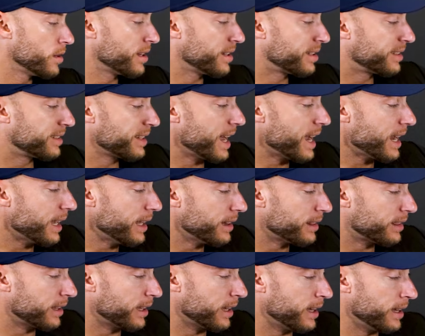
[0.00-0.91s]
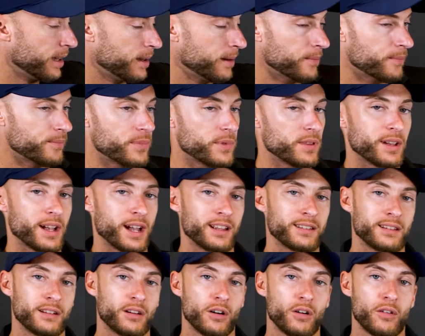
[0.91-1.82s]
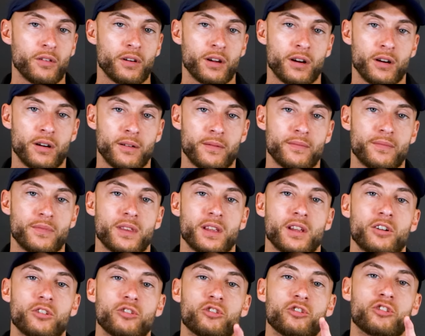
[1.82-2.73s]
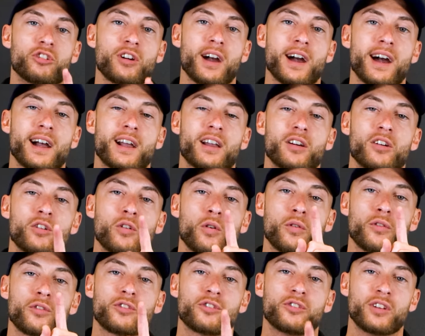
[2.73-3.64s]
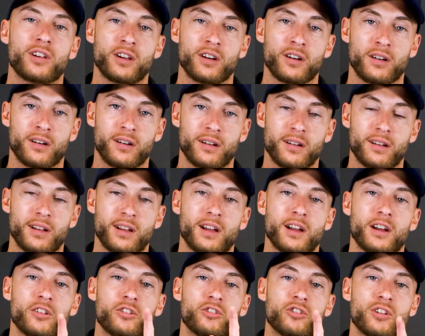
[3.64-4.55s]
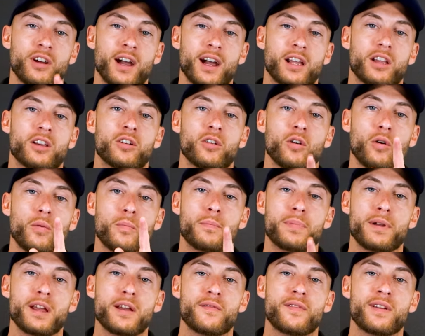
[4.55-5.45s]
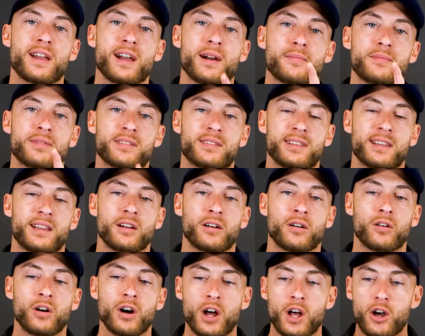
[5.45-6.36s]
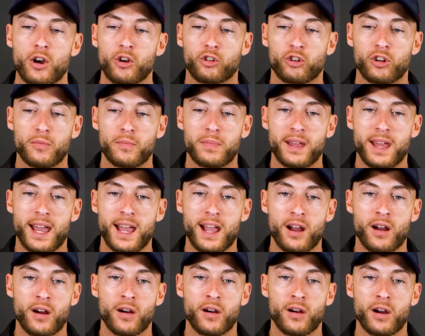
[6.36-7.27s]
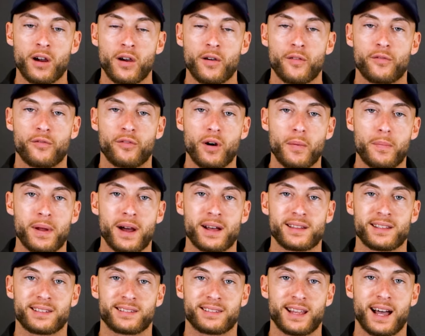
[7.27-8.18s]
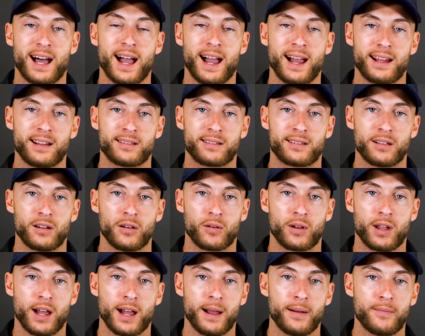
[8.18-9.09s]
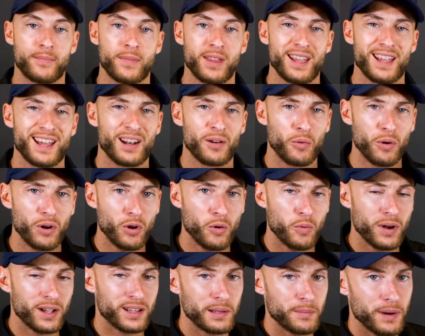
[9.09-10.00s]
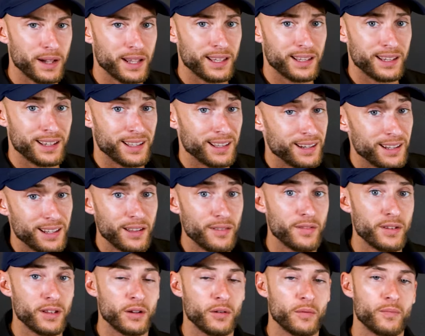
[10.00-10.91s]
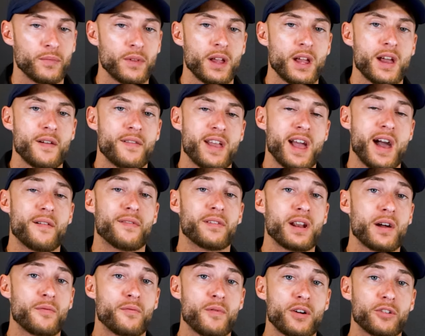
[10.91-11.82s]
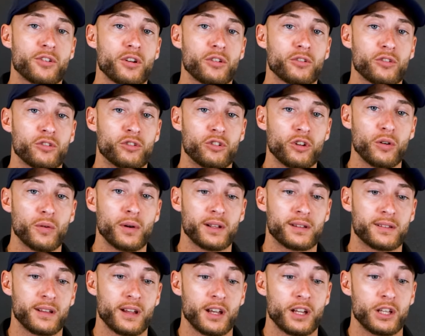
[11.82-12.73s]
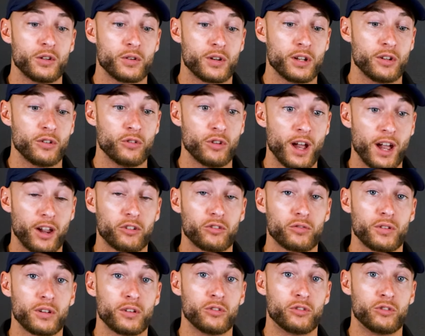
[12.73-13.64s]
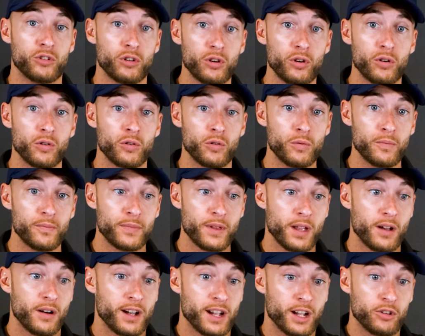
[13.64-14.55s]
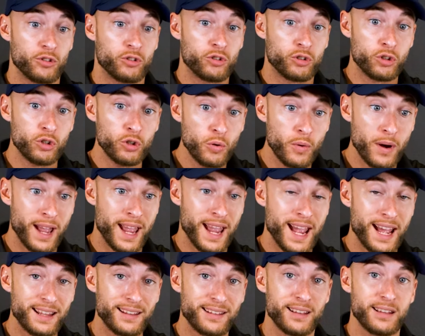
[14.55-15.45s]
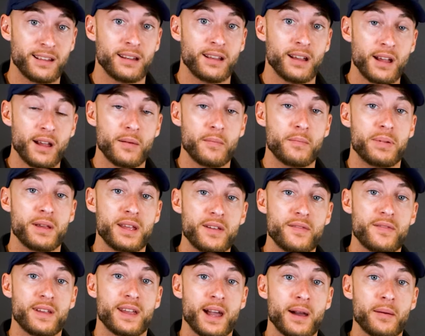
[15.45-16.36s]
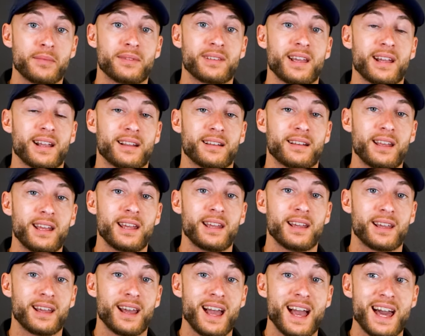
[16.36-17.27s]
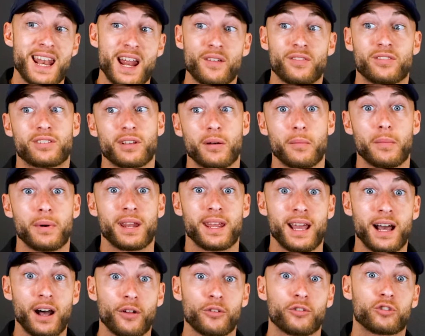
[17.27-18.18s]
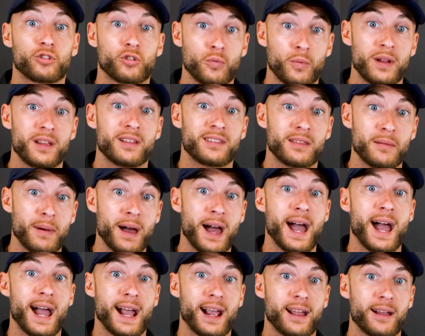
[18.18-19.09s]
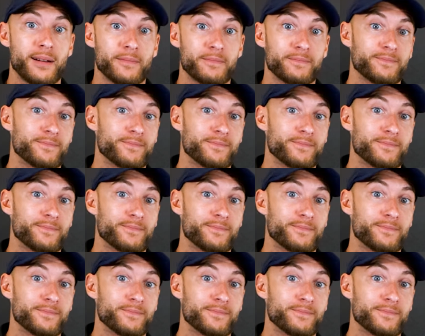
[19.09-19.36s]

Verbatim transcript: The second thing, like I said earlier, check your seal. Check your BVM seal. There shouldn't be air flip out the sides, okay? And one quick tip I can give you, if you have enough rescuers to do it, you can actually do like a two-handed BVM technique and have somebody else squeeze the bag.